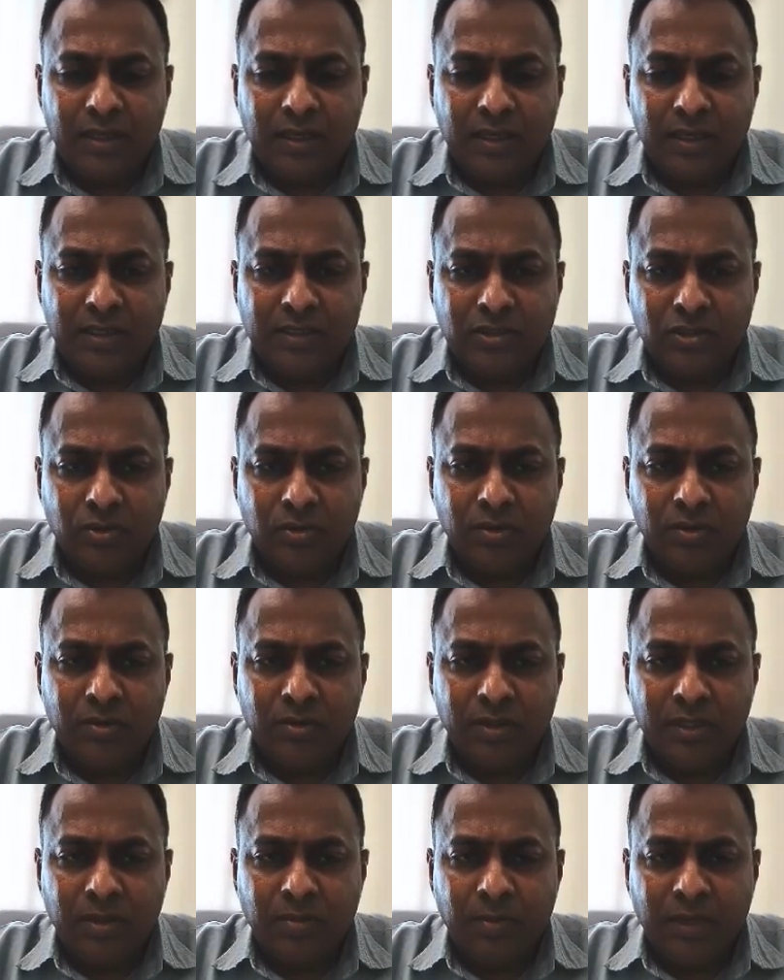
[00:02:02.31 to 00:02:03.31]
as shown,
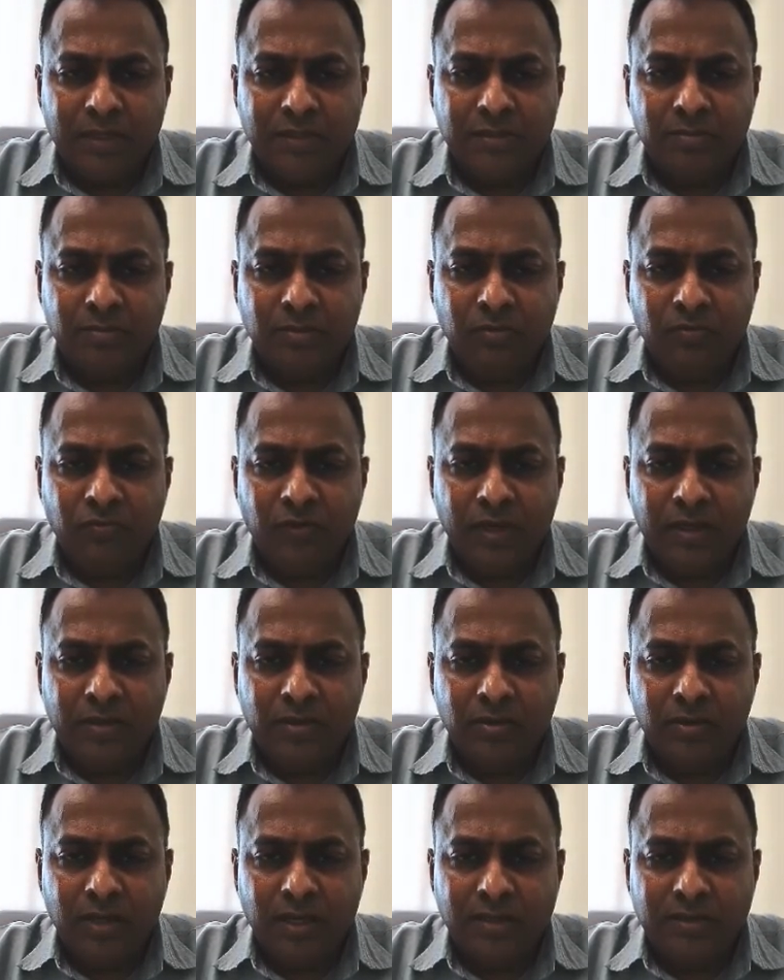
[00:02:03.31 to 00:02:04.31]
okay, maximum fine
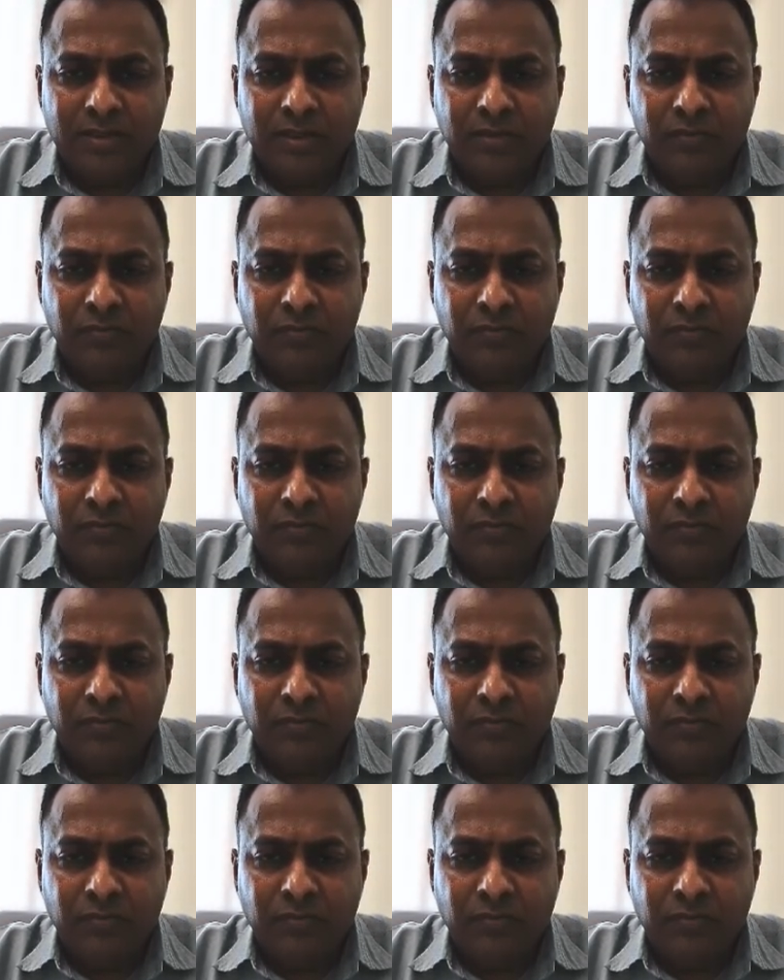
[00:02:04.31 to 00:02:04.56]
not exceeding